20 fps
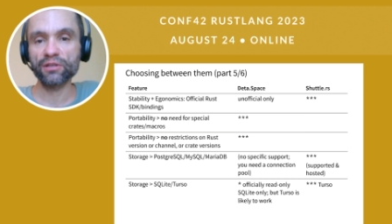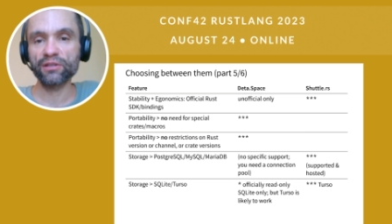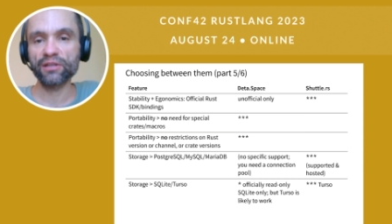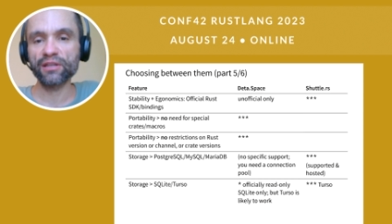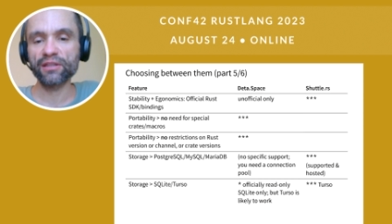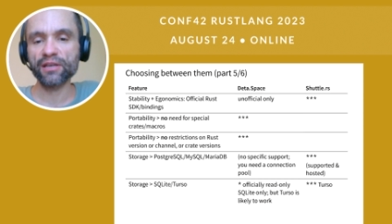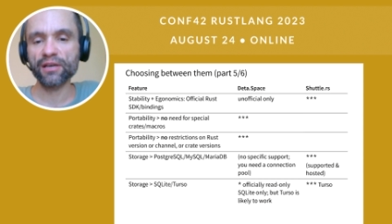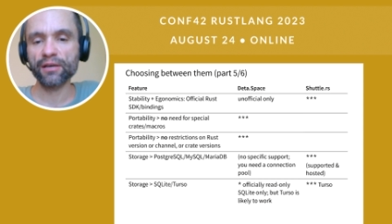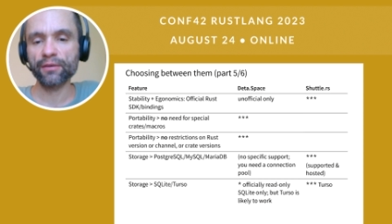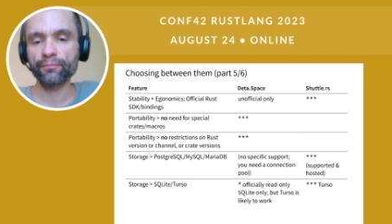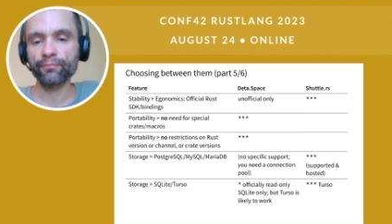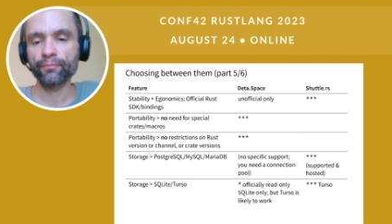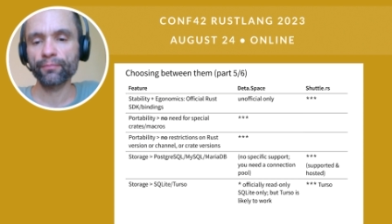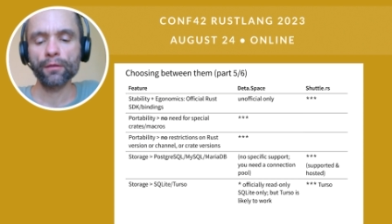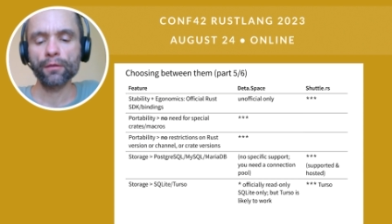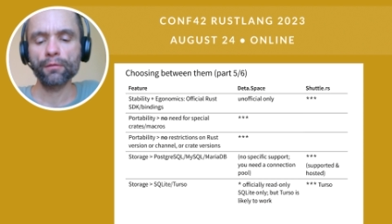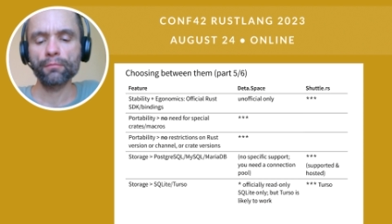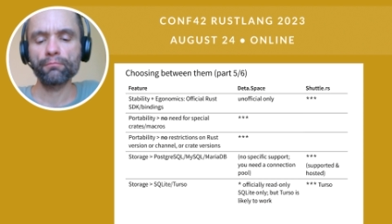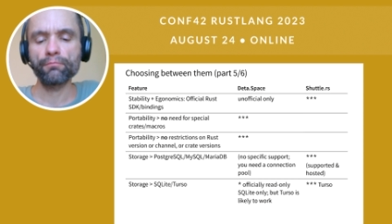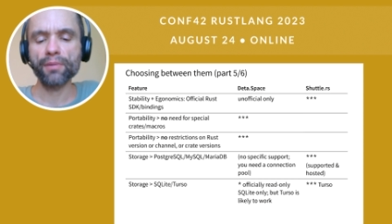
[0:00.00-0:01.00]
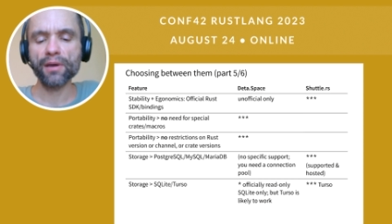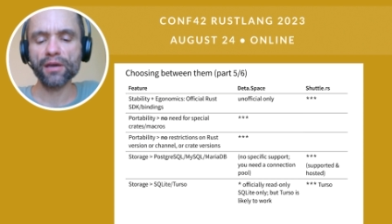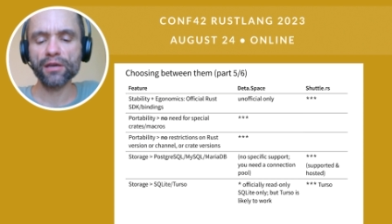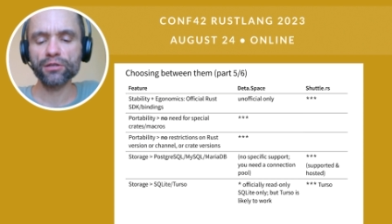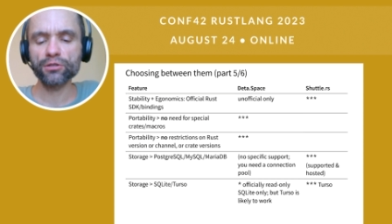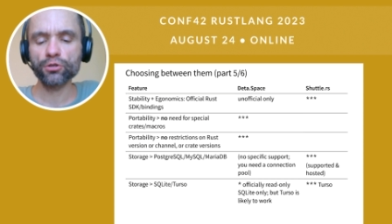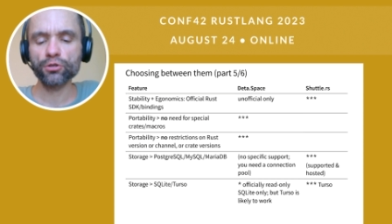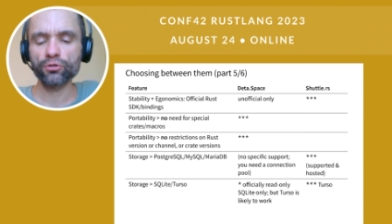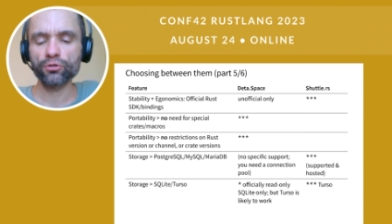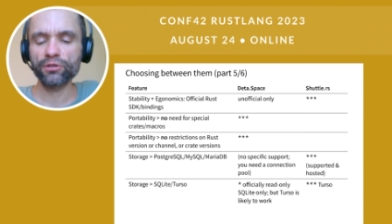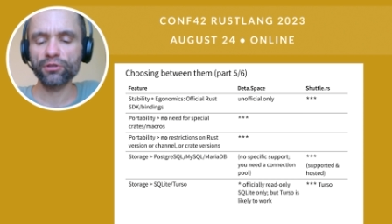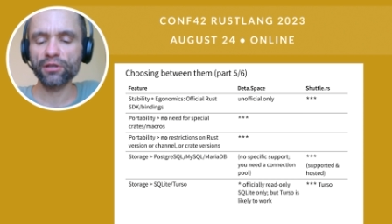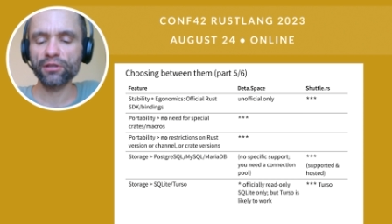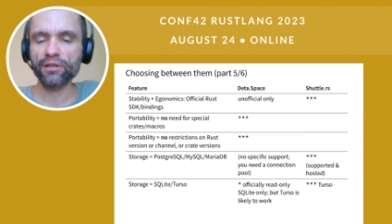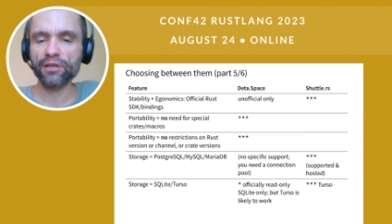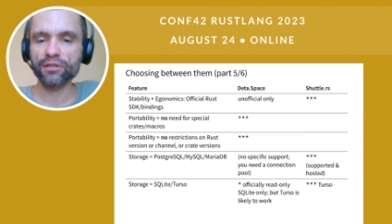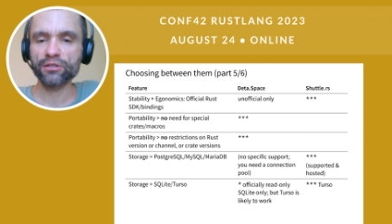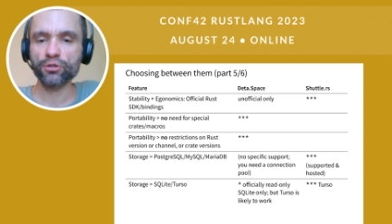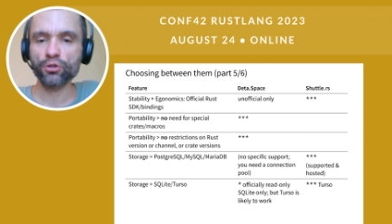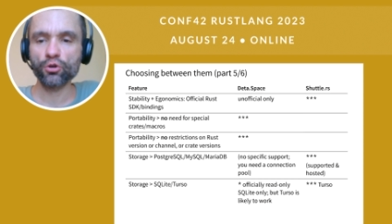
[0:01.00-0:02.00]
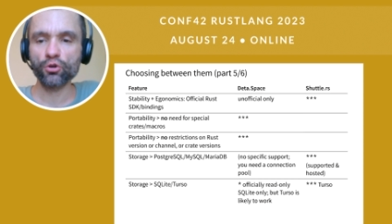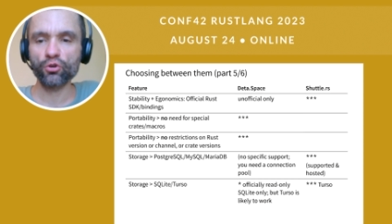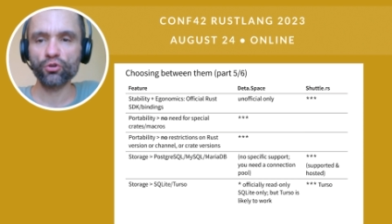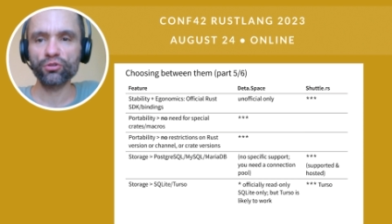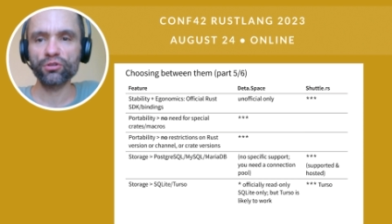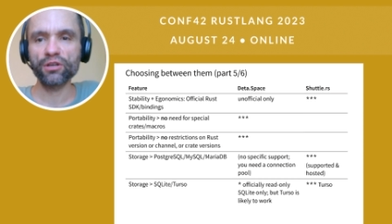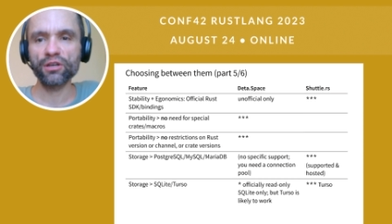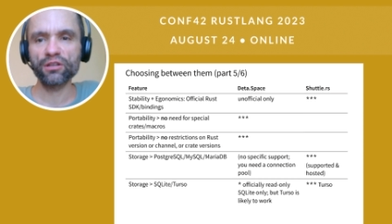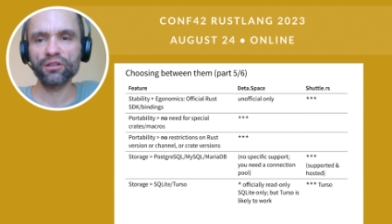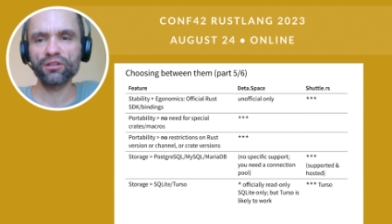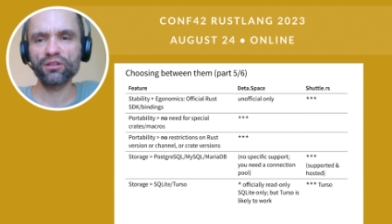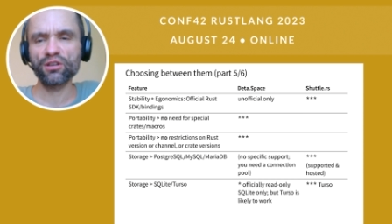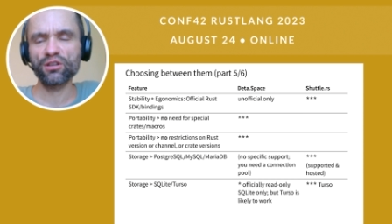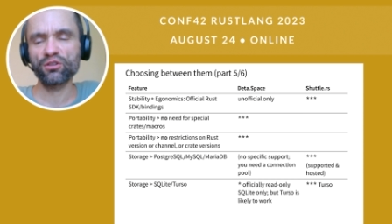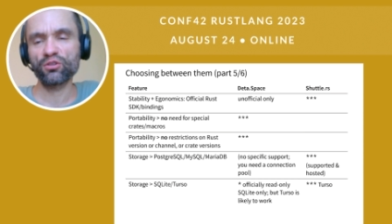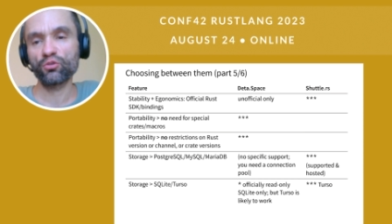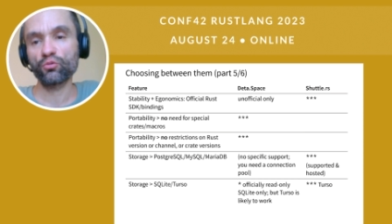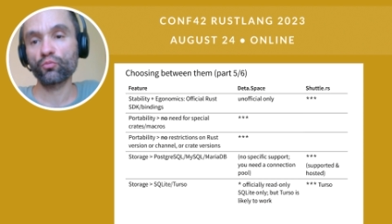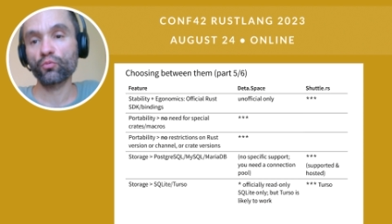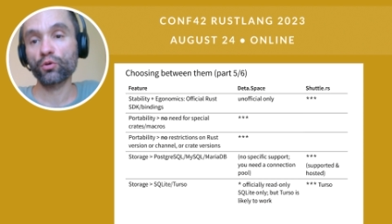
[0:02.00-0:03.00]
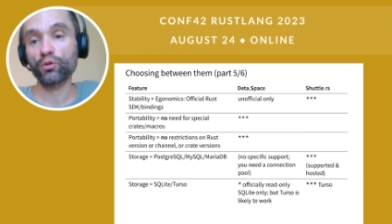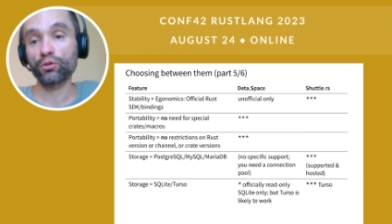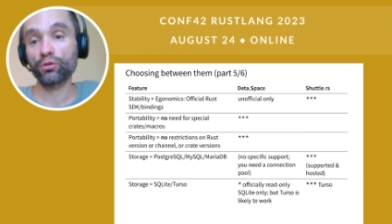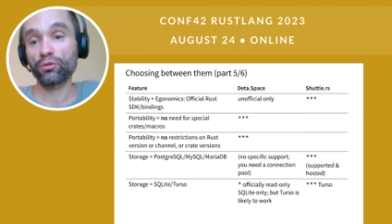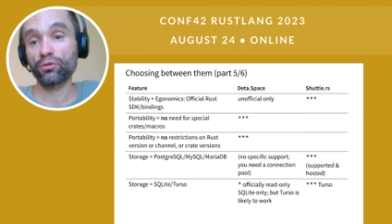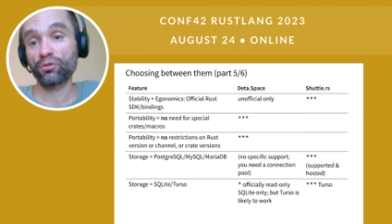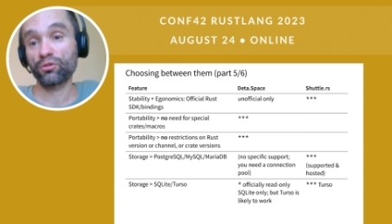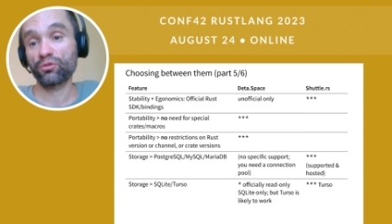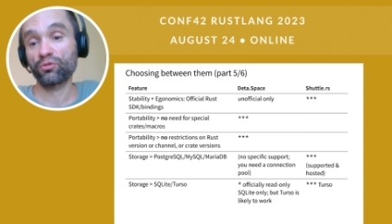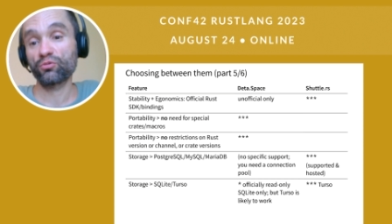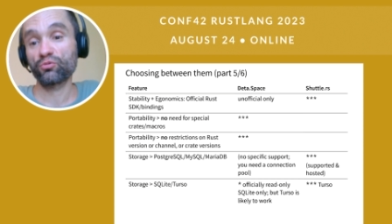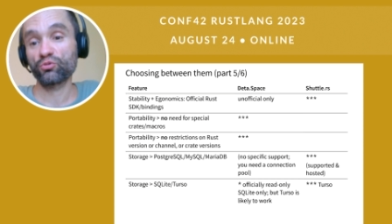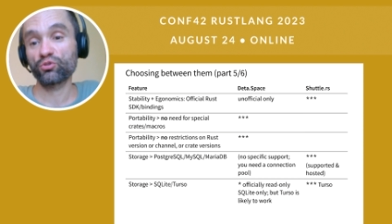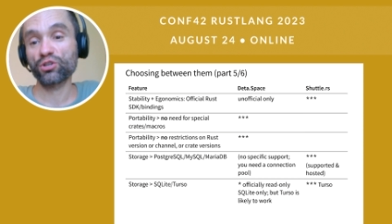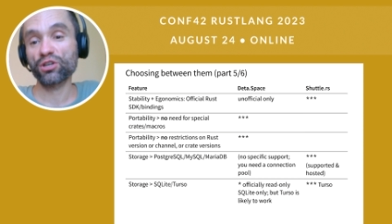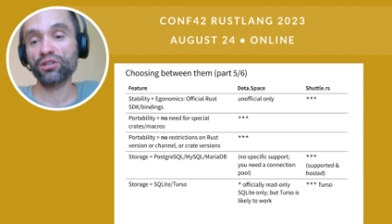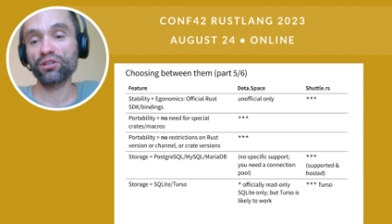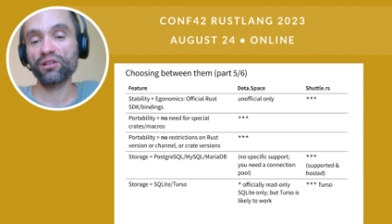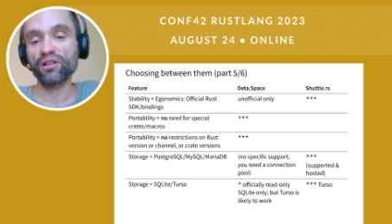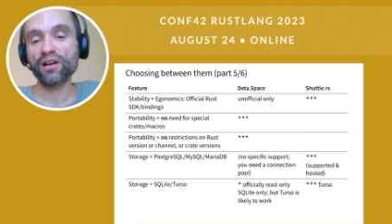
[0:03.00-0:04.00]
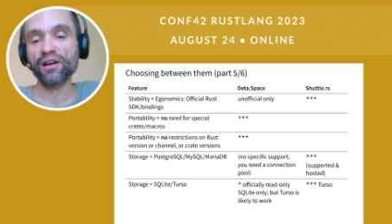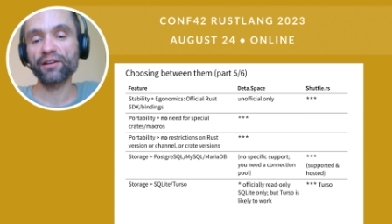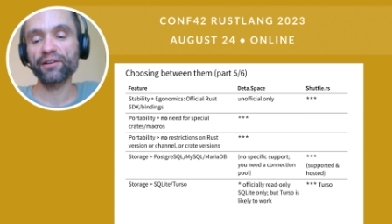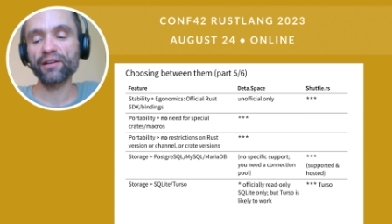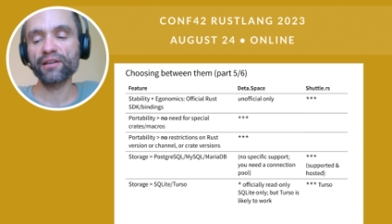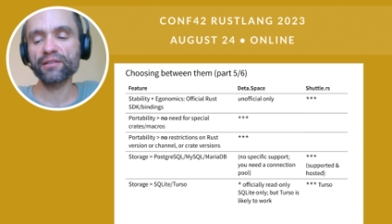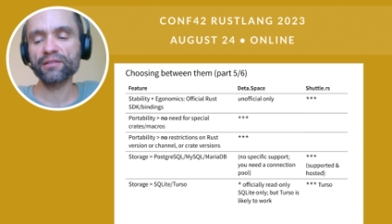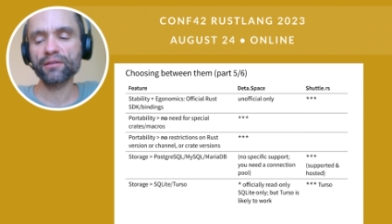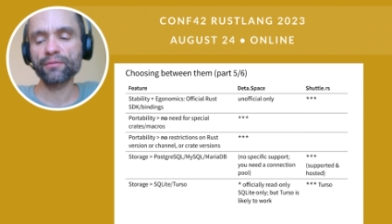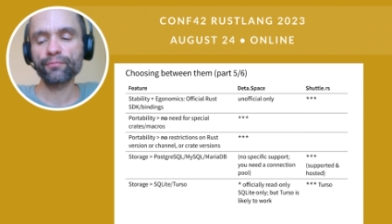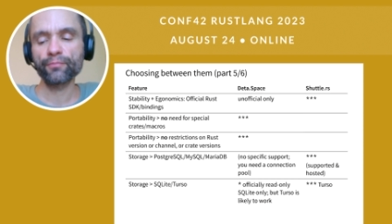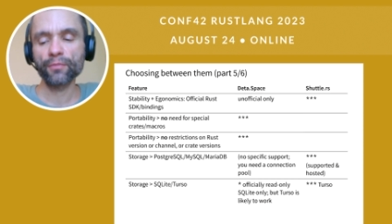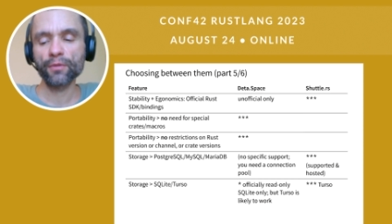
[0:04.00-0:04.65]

database or data store, then, then you want Shuttle dot R S.